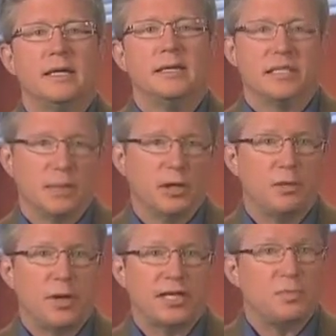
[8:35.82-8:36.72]
Similar
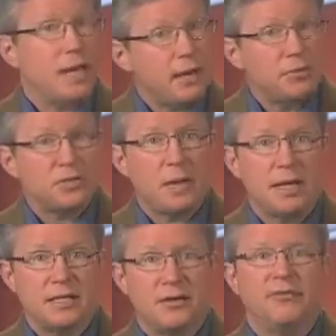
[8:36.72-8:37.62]
breasts may
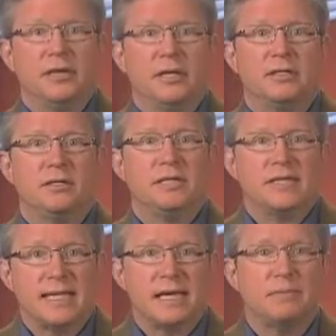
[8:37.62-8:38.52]
respond differently to the
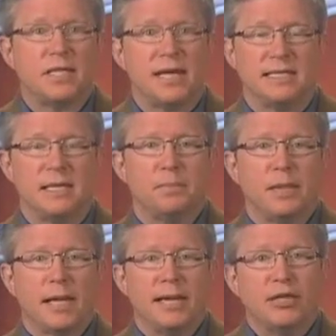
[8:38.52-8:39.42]
same size
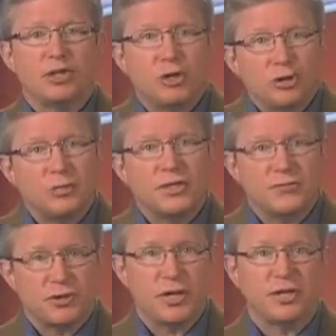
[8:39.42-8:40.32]
implant in terms
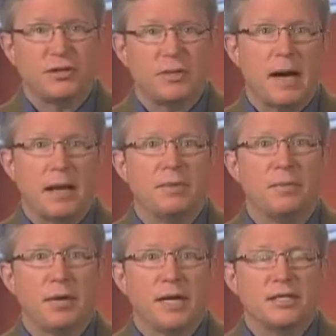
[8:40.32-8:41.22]
of stretch at the bottom of
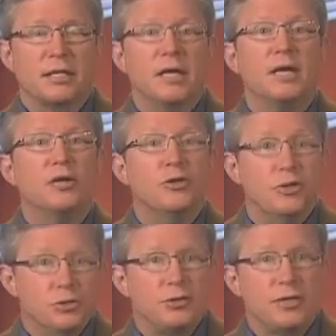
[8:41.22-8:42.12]
the breast
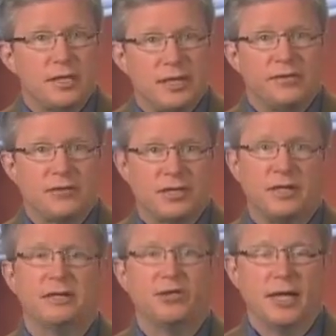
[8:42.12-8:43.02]
due to the difference
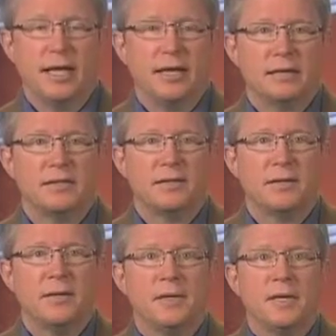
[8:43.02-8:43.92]
in their genetics.
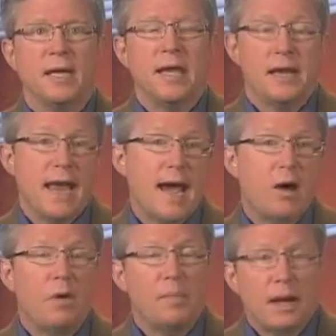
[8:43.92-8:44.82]

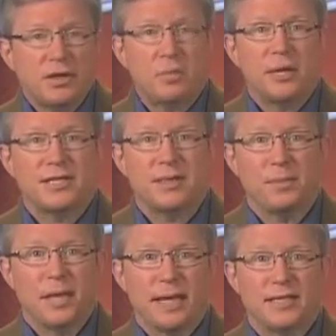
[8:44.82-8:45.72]
Now, about the breast
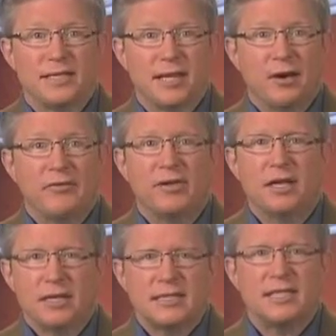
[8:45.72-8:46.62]
implant itself,
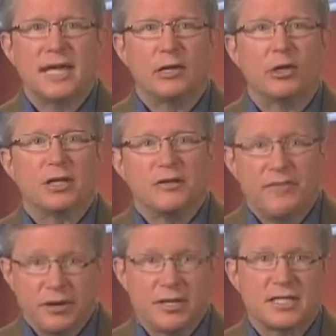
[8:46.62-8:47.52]
let's take a look at the
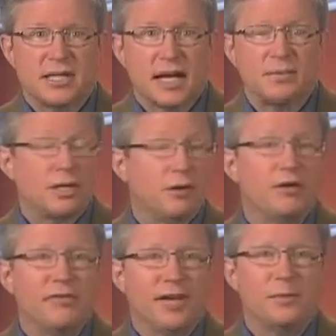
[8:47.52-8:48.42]
various types that
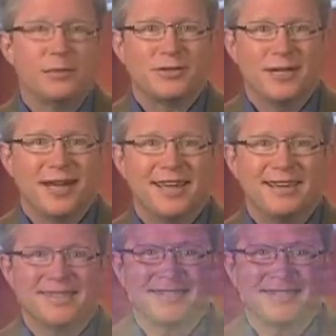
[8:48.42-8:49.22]
are available today.